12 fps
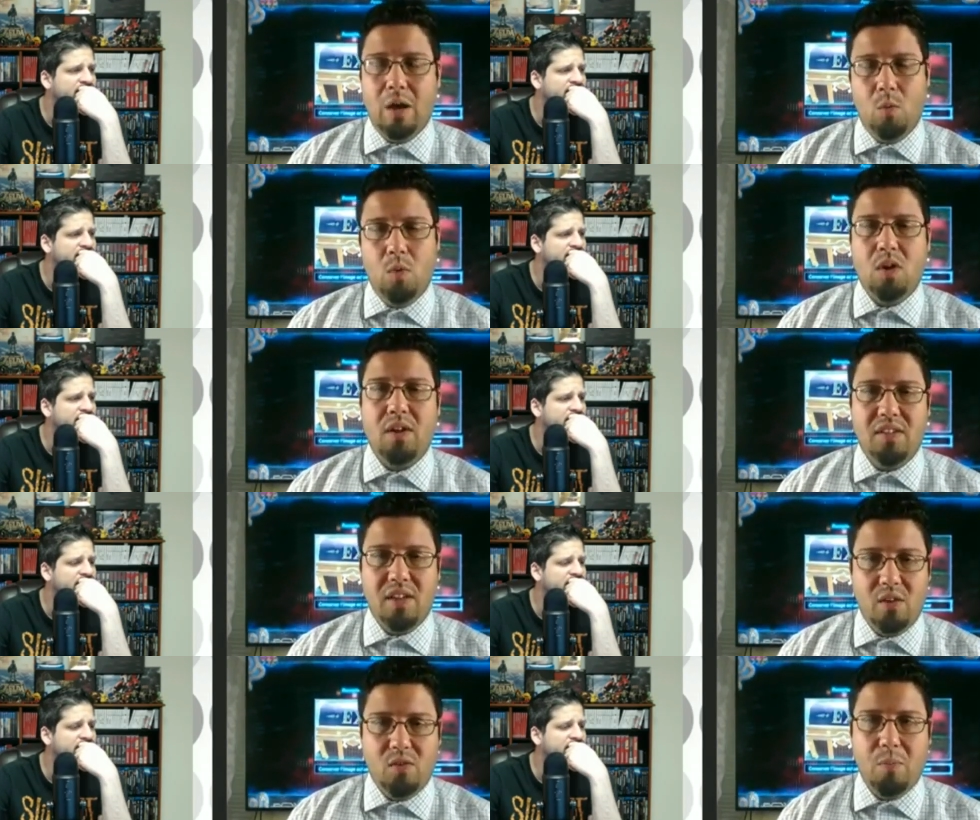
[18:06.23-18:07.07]
Speaker 1: uh, we'll
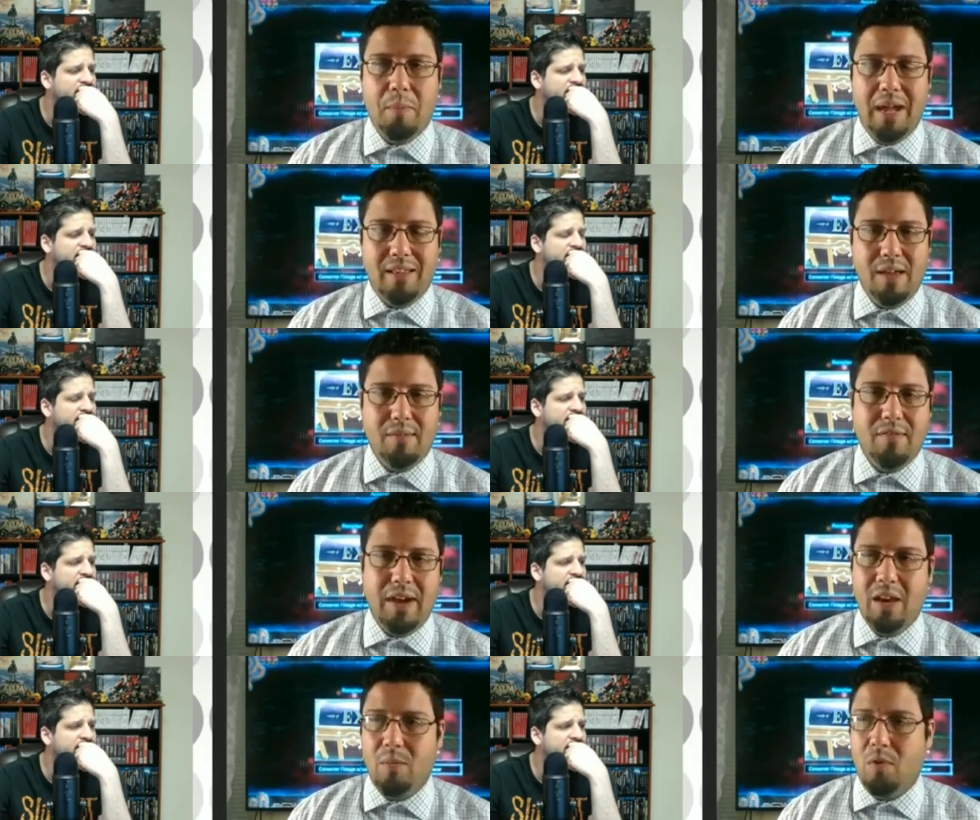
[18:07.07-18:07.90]
continue to make
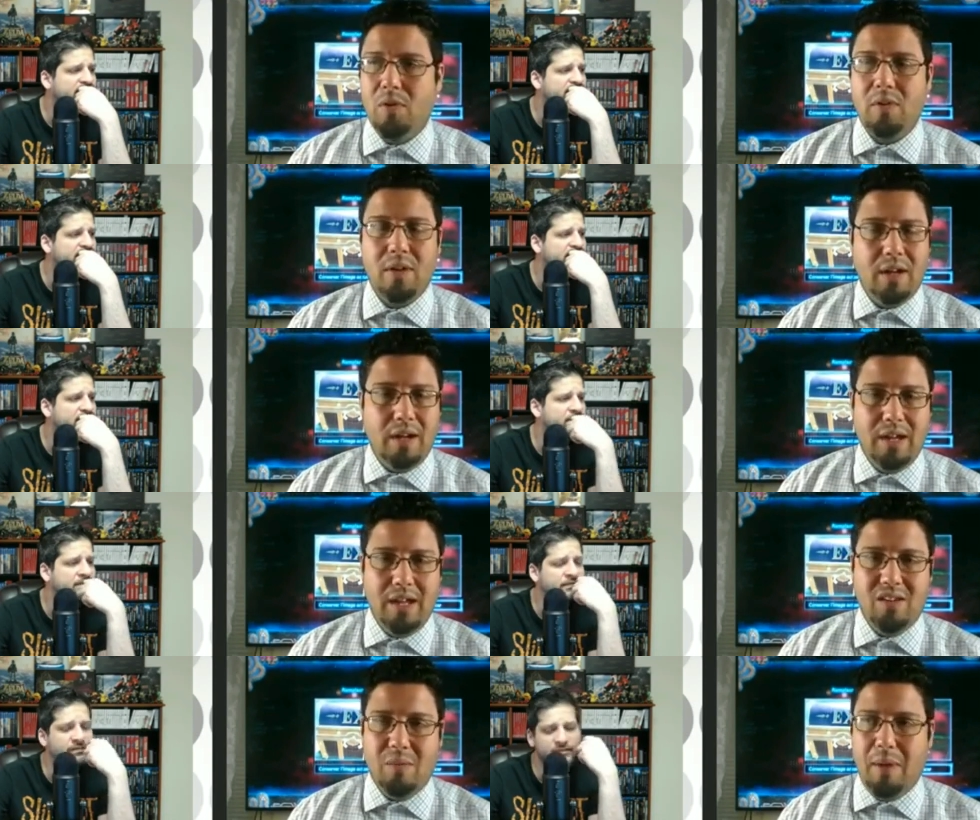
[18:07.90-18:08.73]
them available
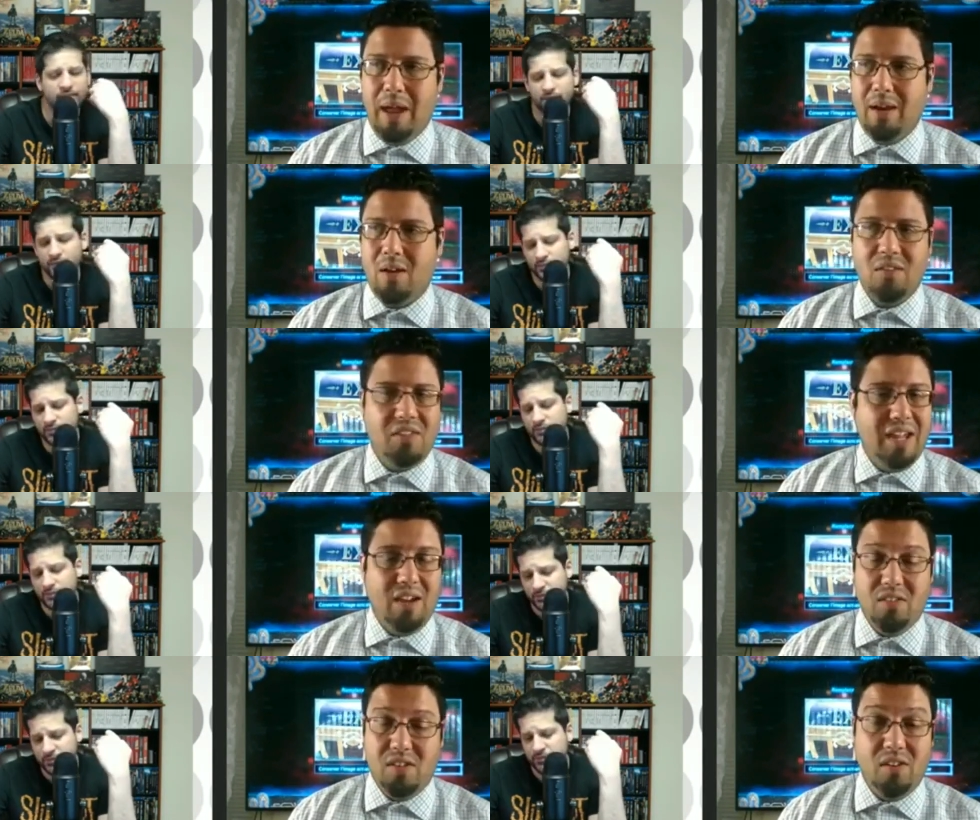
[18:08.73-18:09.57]
uh, in Japan,
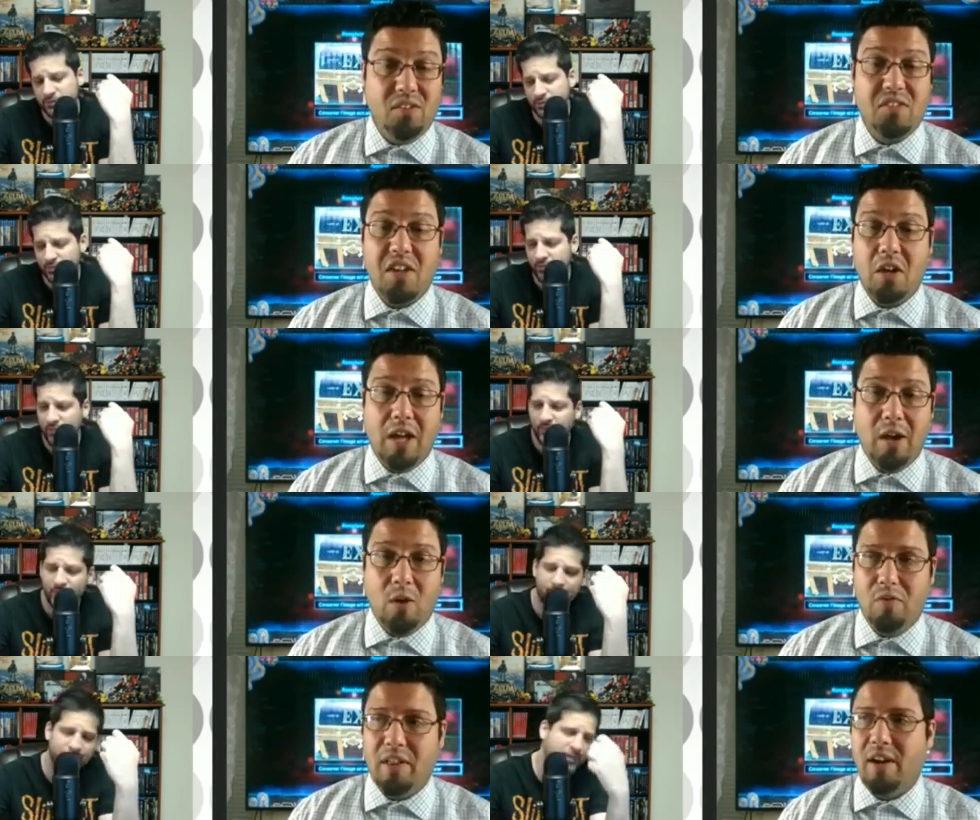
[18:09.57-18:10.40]
because they continue to
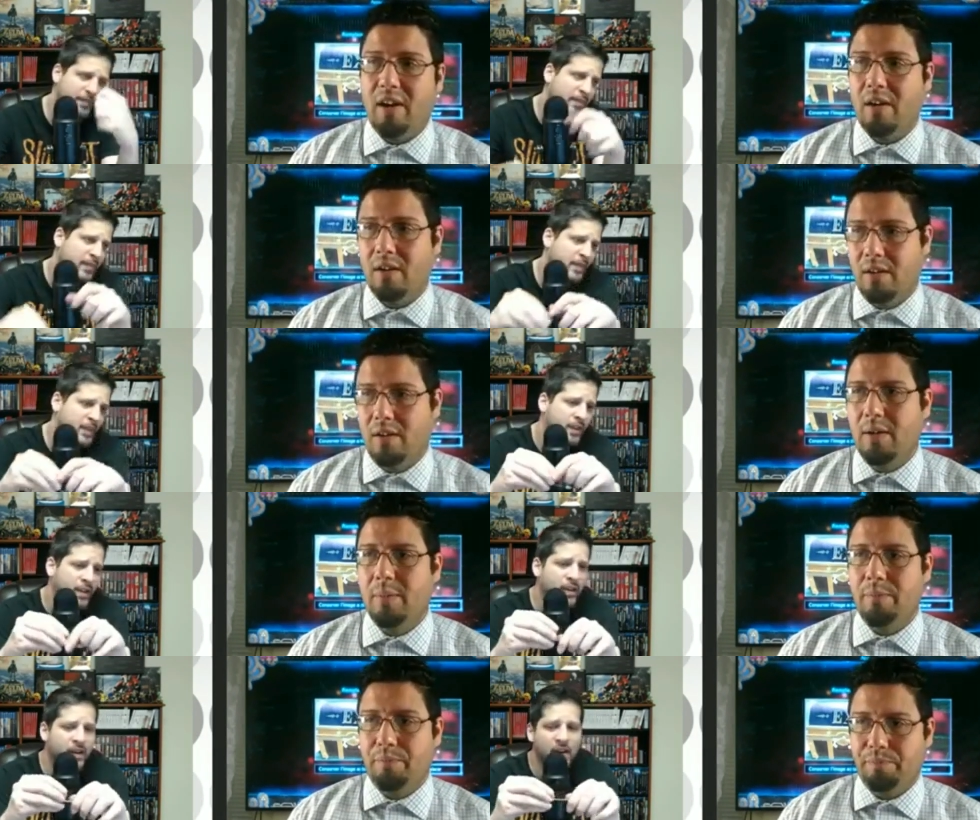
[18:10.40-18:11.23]
sell out over there.
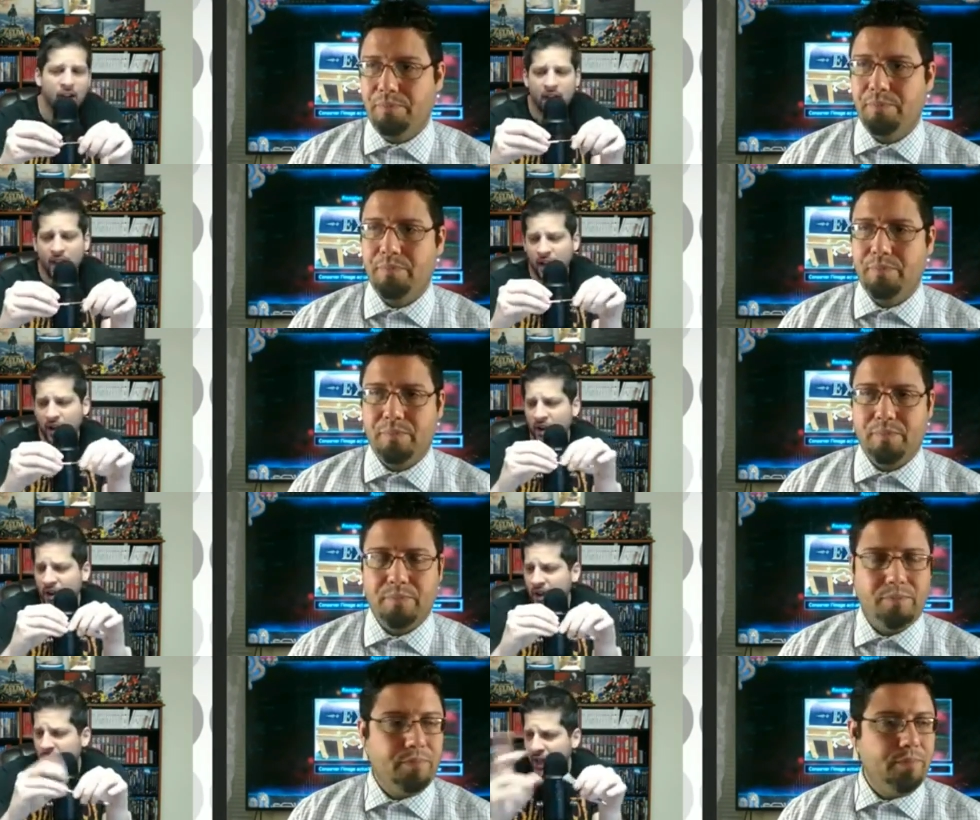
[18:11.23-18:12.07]

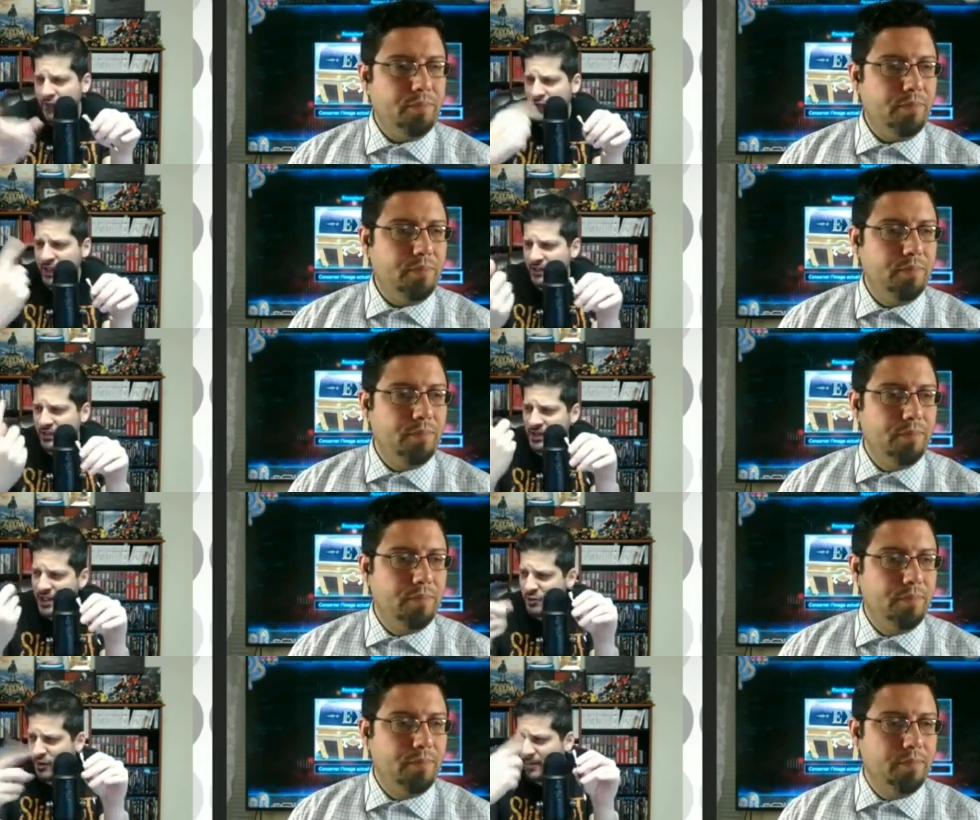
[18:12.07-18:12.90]
Speaker 2: Uh, I forgot to
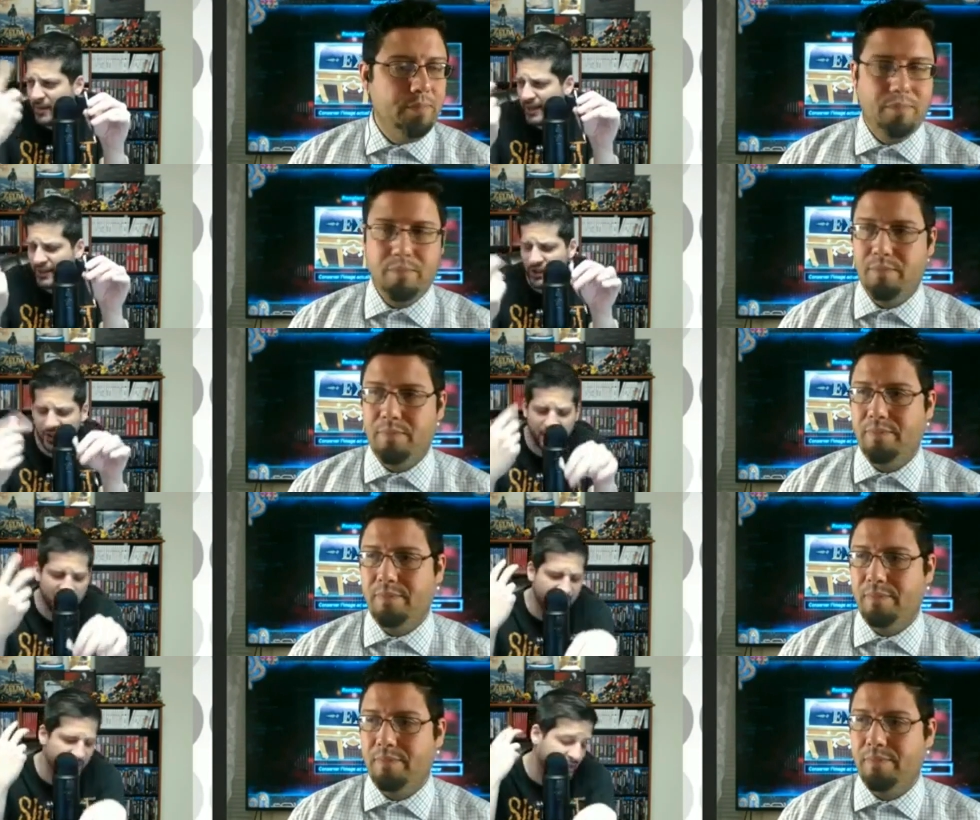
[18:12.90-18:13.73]
touch one base on
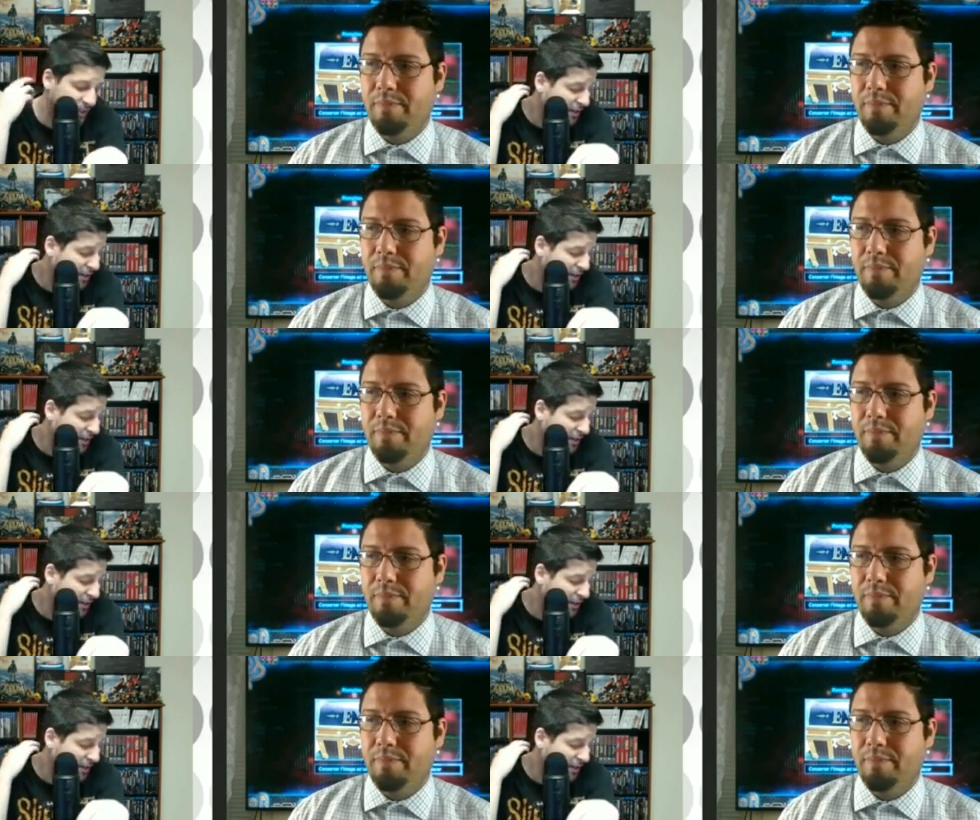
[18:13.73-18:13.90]
the